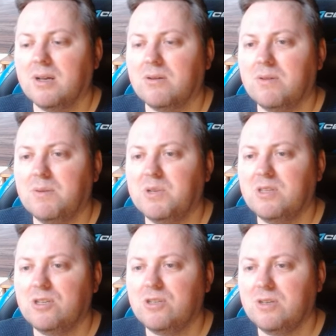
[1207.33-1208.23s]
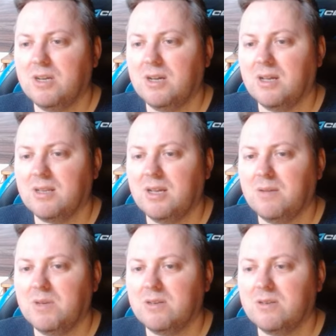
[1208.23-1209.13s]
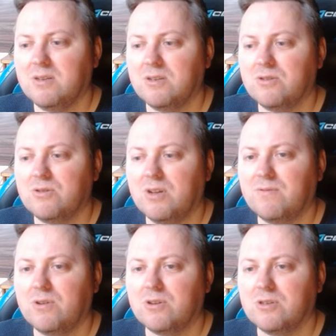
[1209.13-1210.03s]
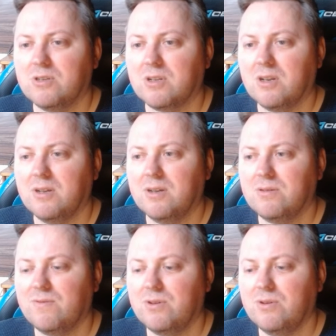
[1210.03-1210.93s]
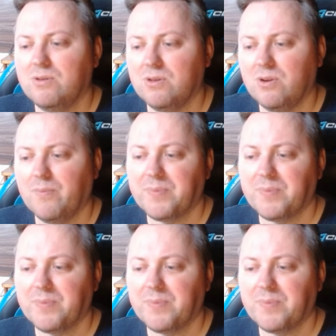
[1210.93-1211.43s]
repetition, yeah, and game ended in draw, unfortunately, yes, for you. So